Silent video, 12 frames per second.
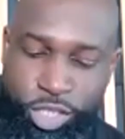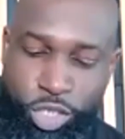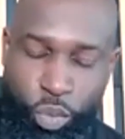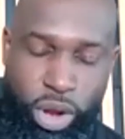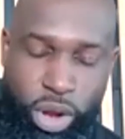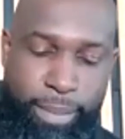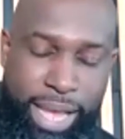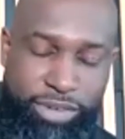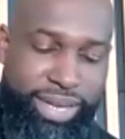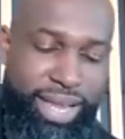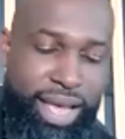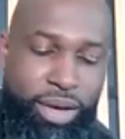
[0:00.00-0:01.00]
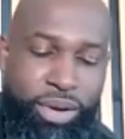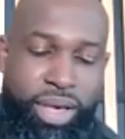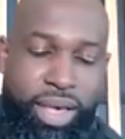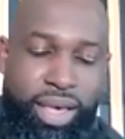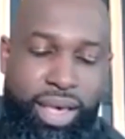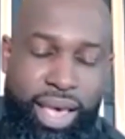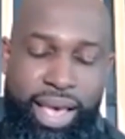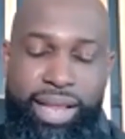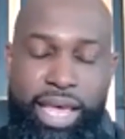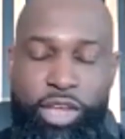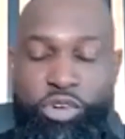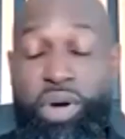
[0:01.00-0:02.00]
where I'm at right now,
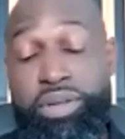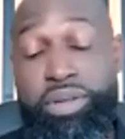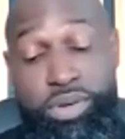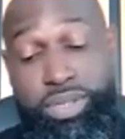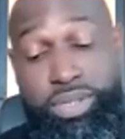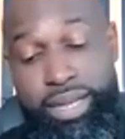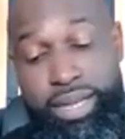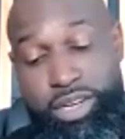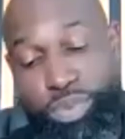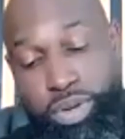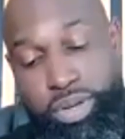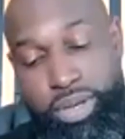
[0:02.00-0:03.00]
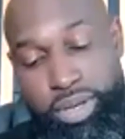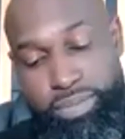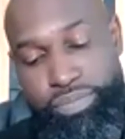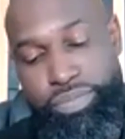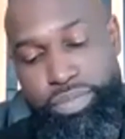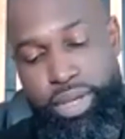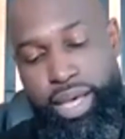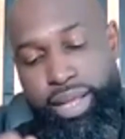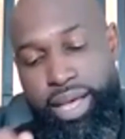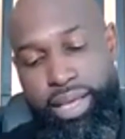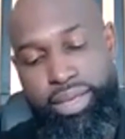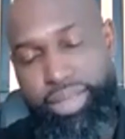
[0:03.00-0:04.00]
and I chronicle that in the book, and
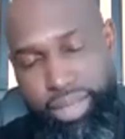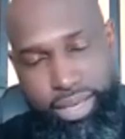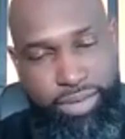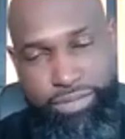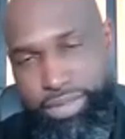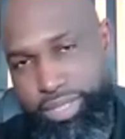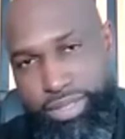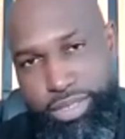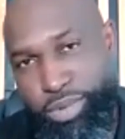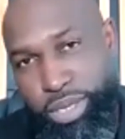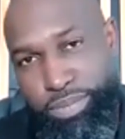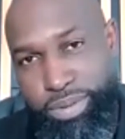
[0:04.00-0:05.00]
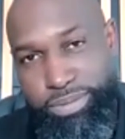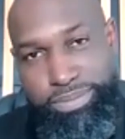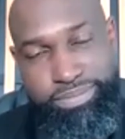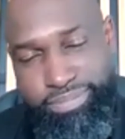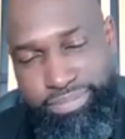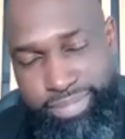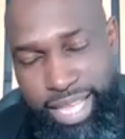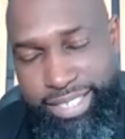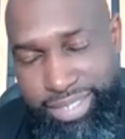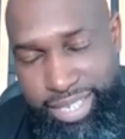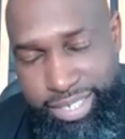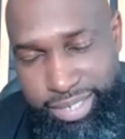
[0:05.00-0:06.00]
I gift it to people.
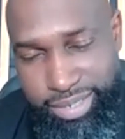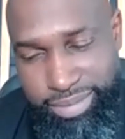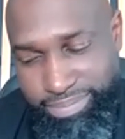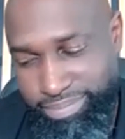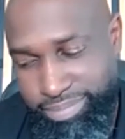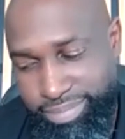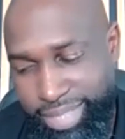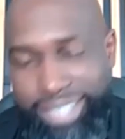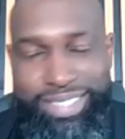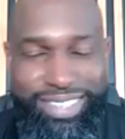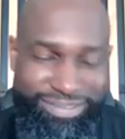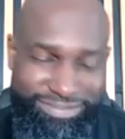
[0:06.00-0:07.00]
That's it.